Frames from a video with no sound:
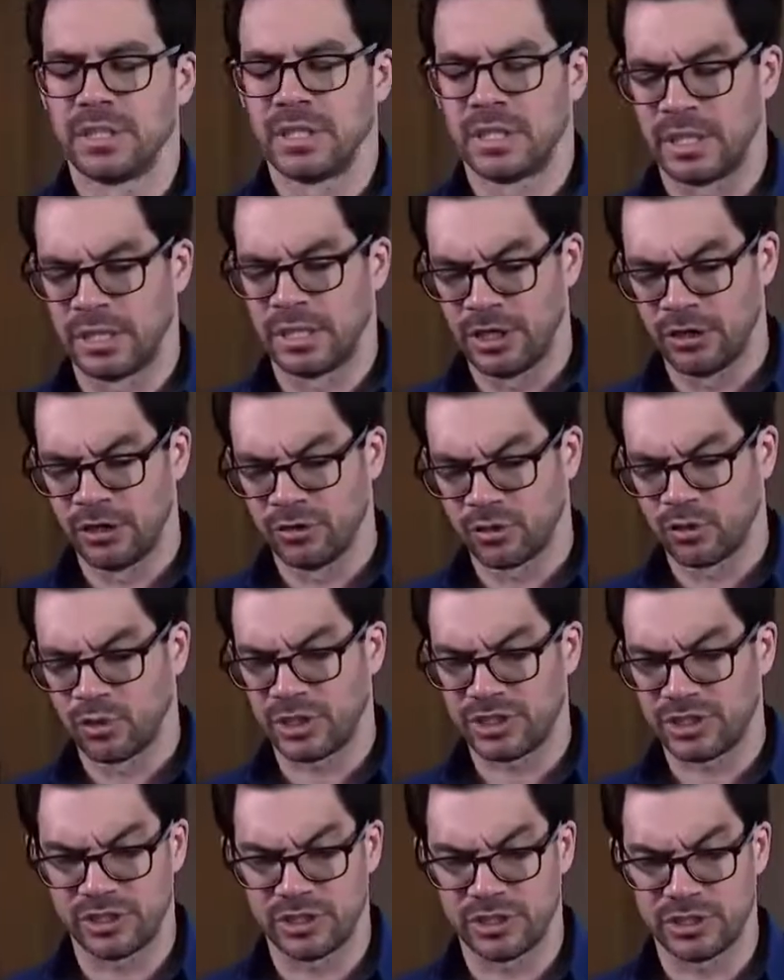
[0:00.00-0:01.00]
Another
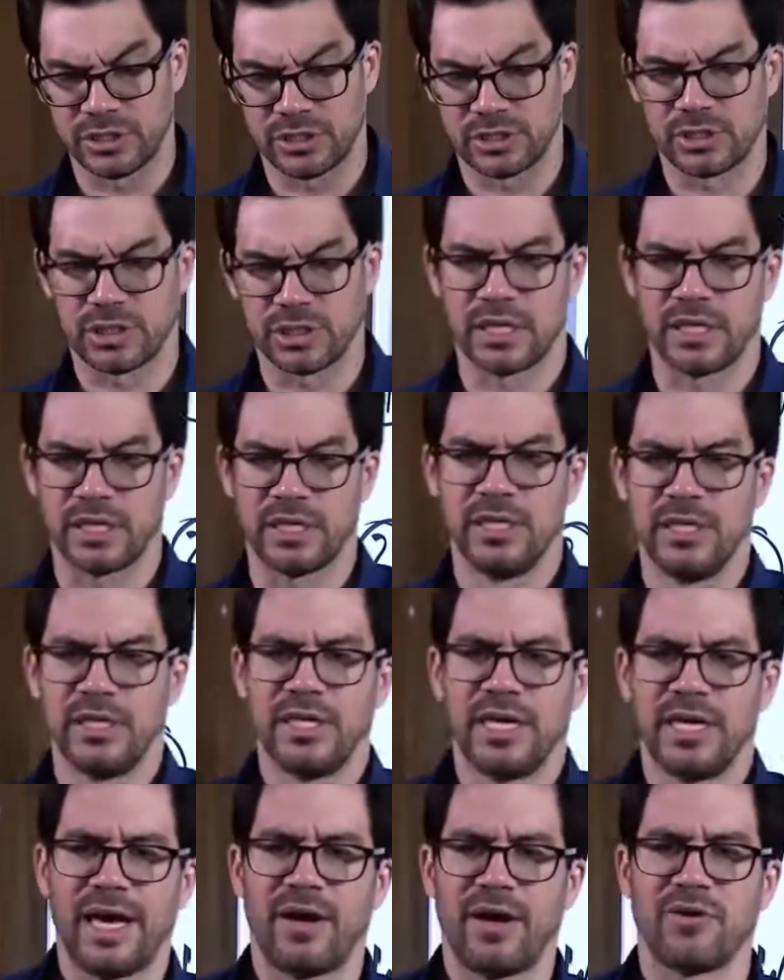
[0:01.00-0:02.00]
question is, Tai,
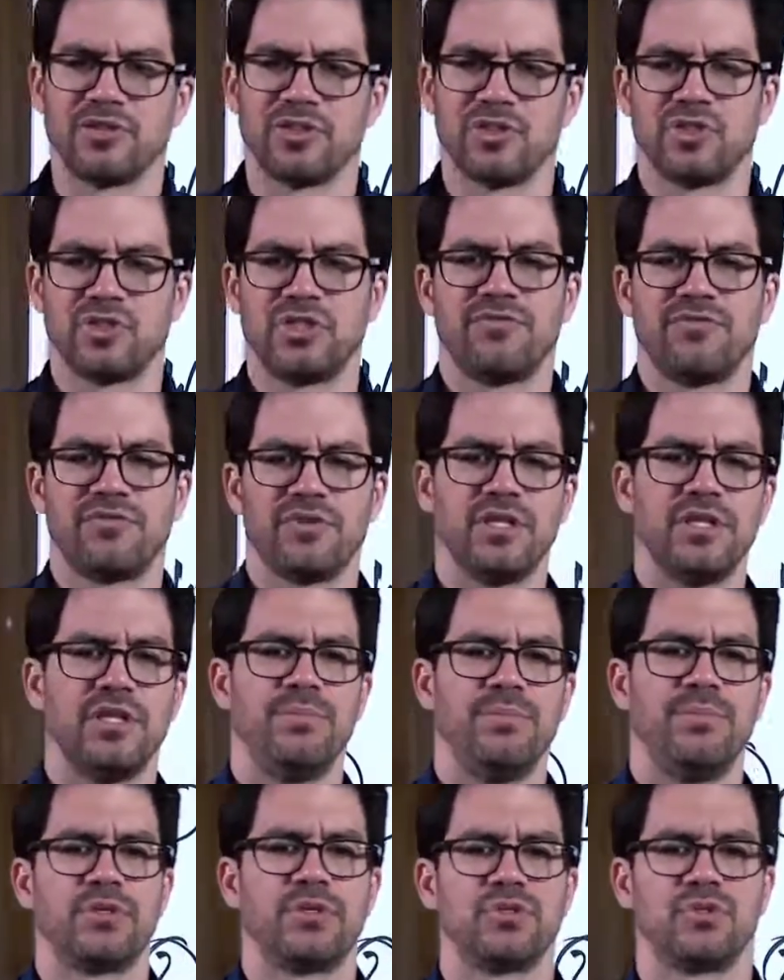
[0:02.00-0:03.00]
how is this different than
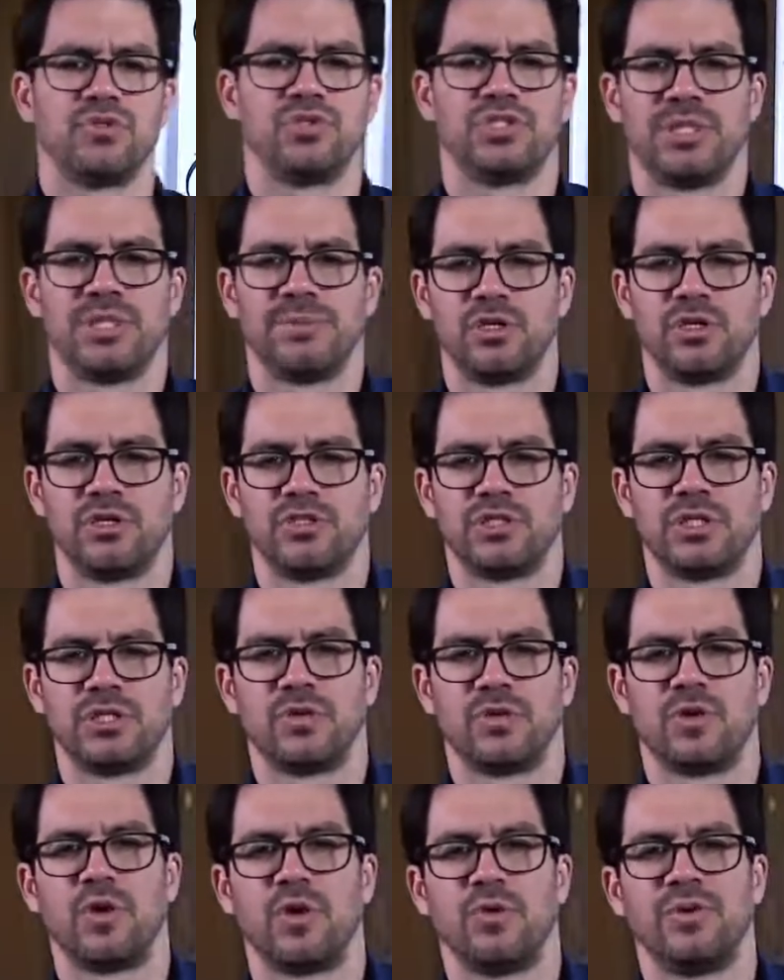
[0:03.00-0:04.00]
the books or seminars that
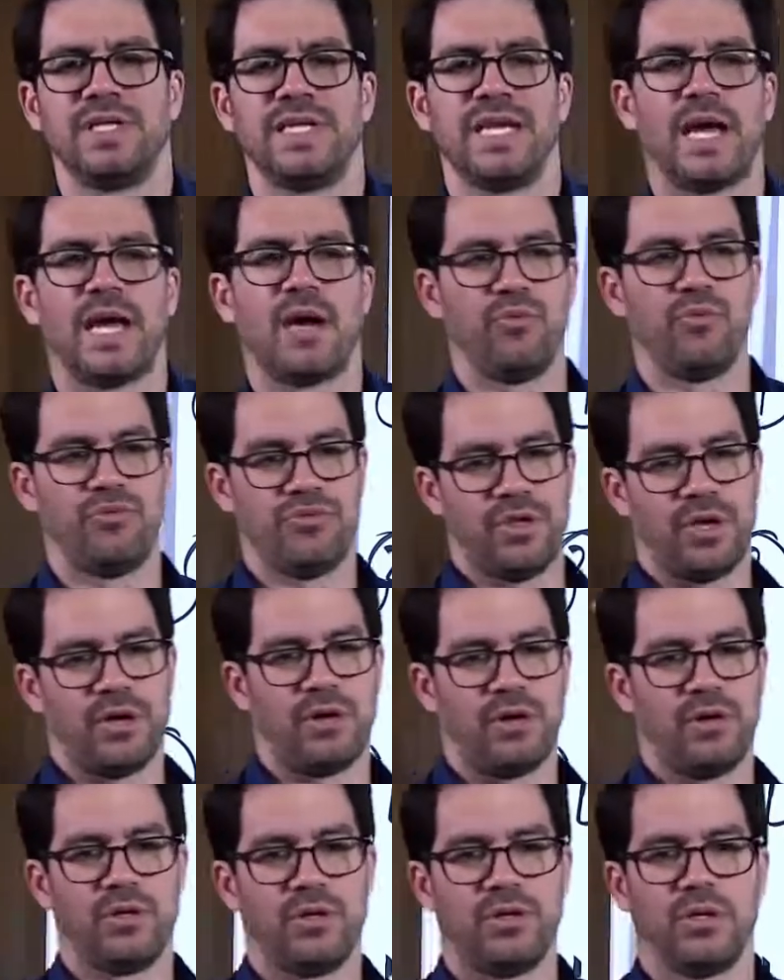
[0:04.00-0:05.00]
are already out
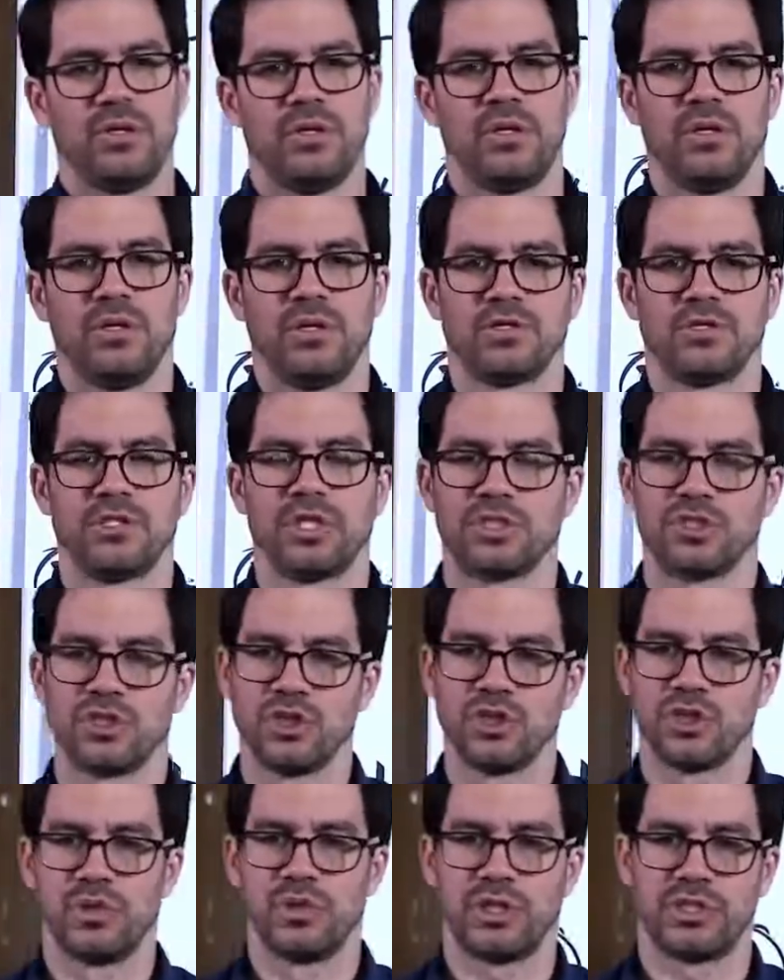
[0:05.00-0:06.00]
there? So that's a
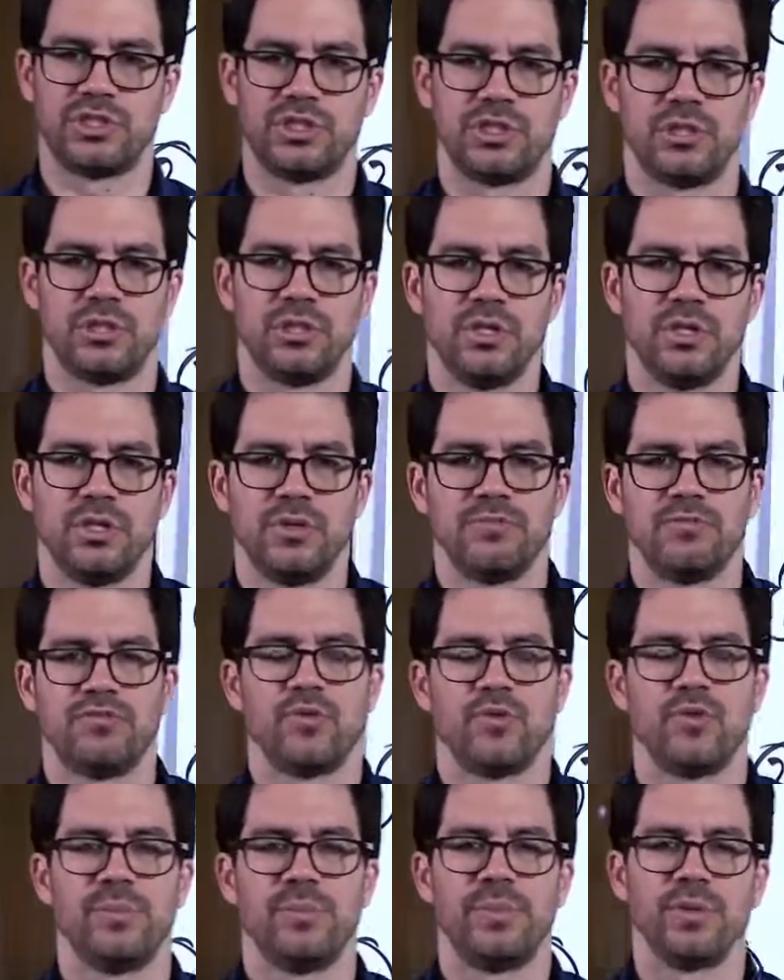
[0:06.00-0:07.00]
good question.
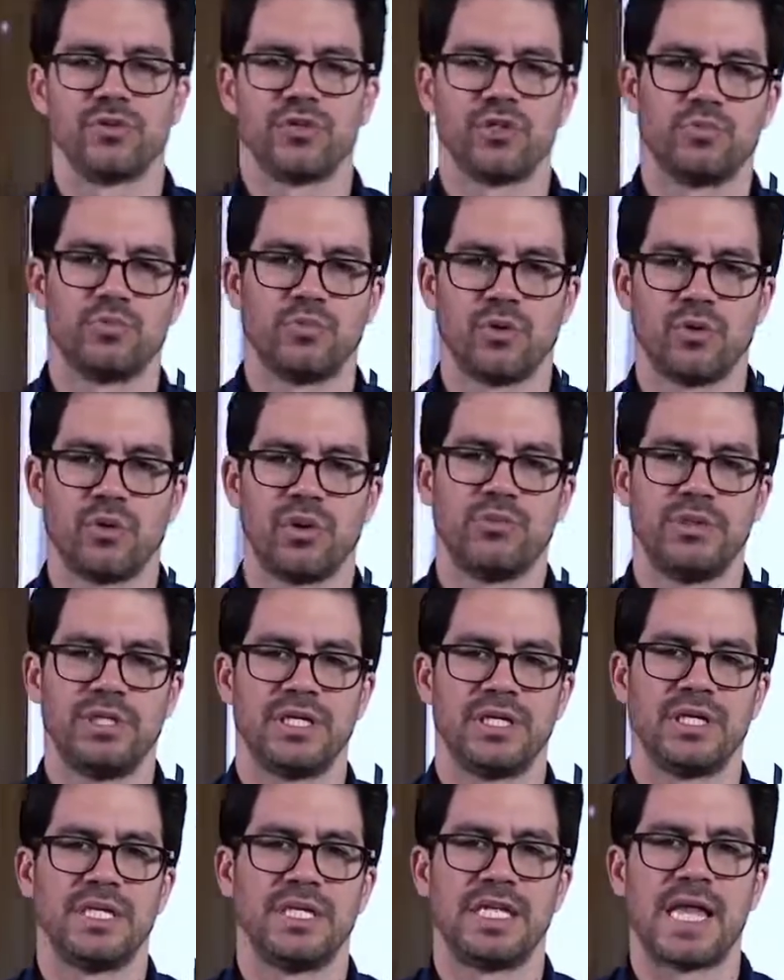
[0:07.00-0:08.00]
Before we built this program, we
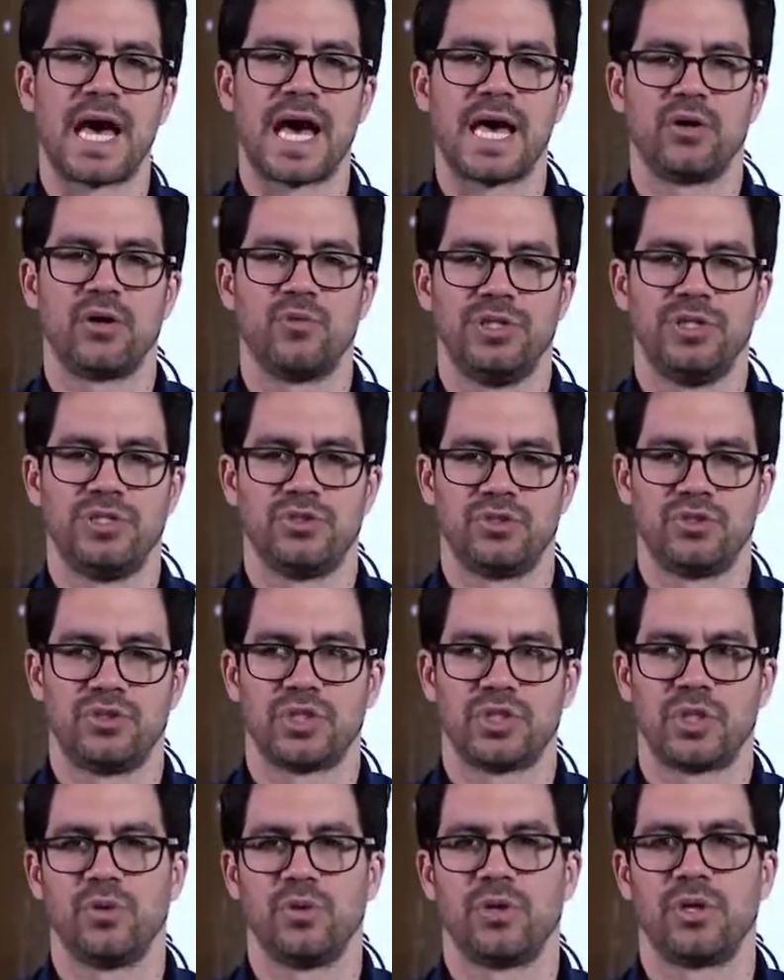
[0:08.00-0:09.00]
did a lot of
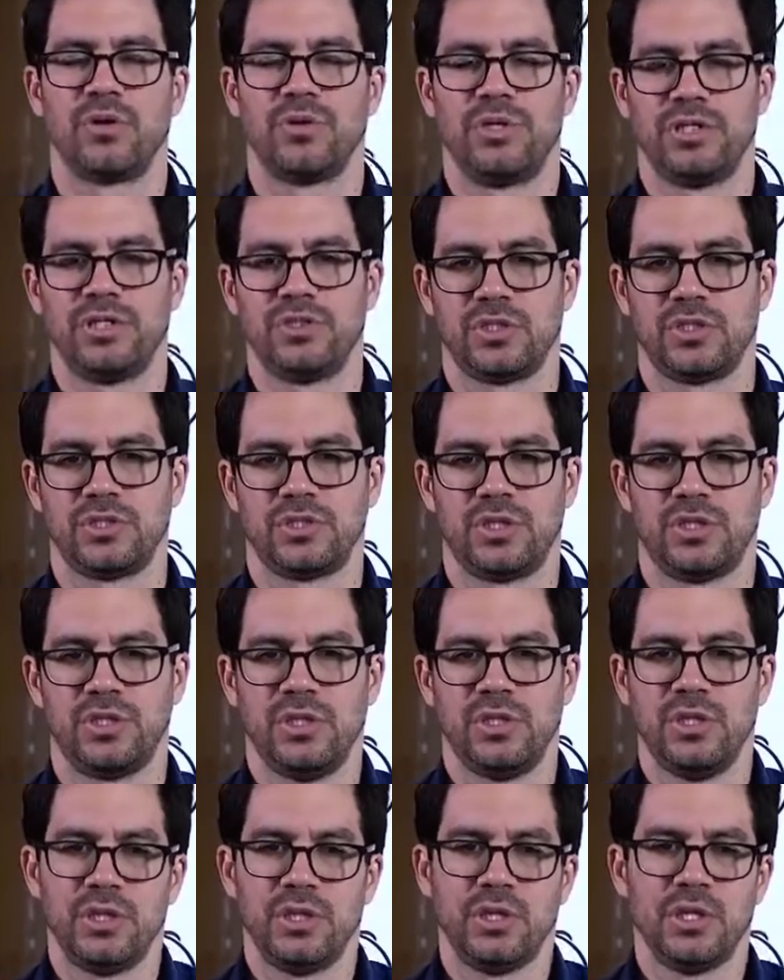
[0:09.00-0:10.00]
research on what already existed.
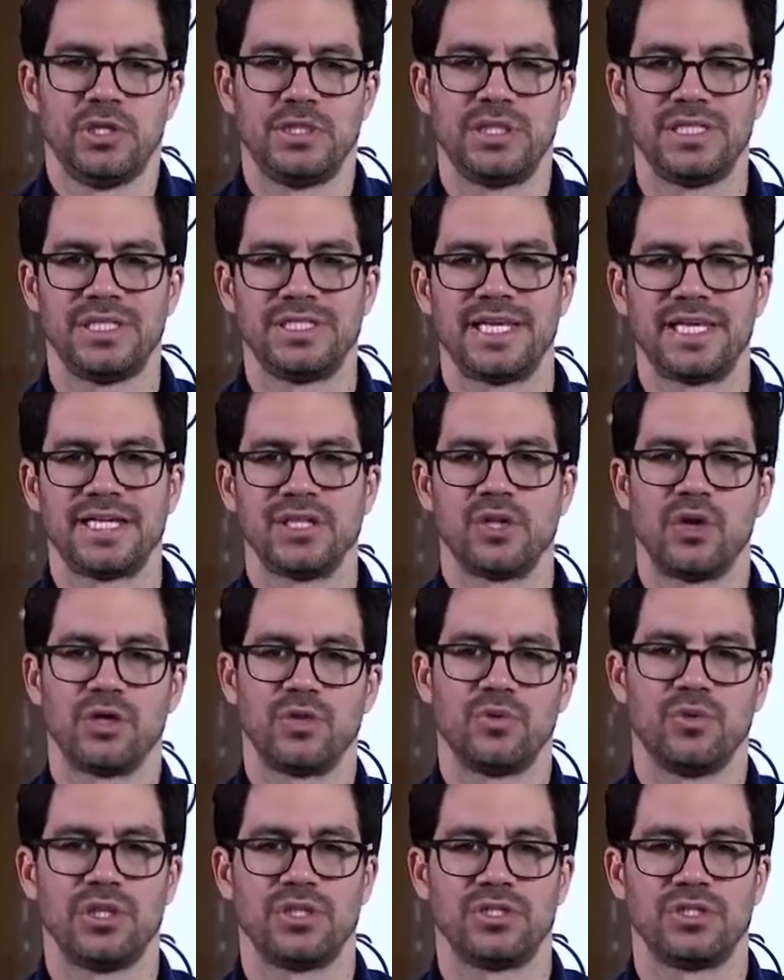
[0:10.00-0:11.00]
It didn't take
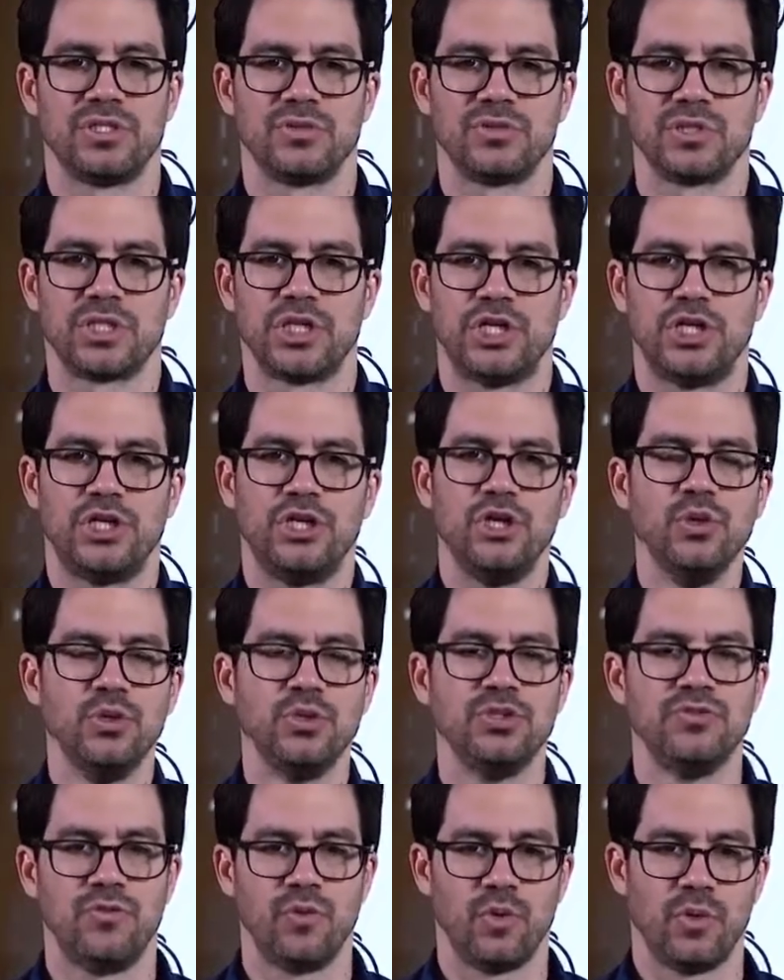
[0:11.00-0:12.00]
long to realize there was a
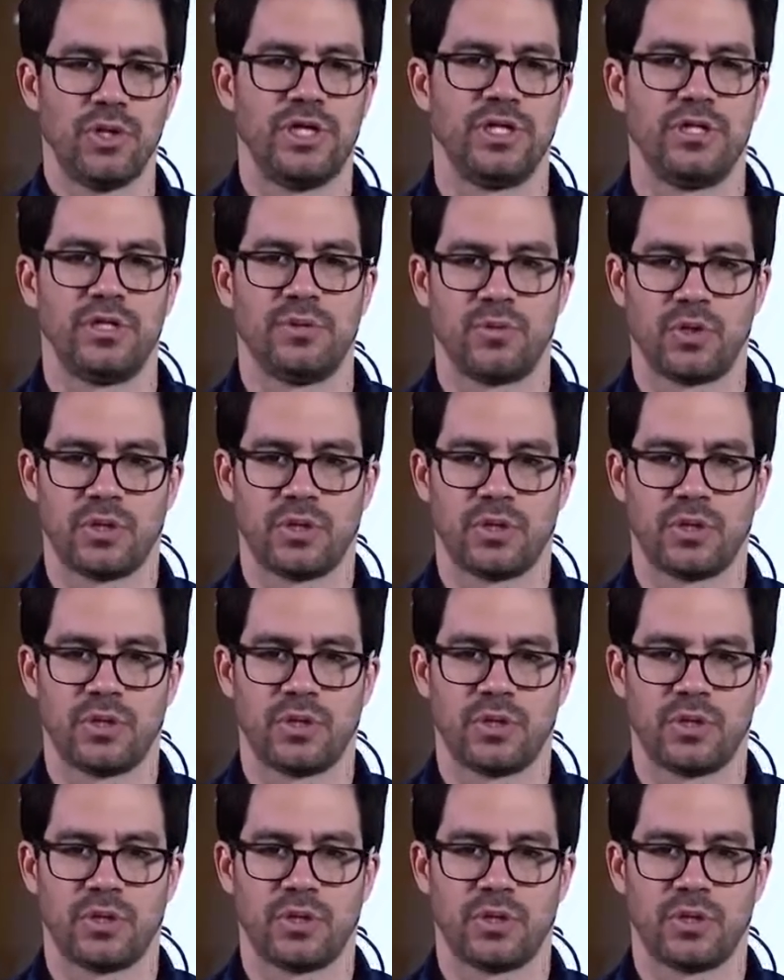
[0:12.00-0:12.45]
huge void in the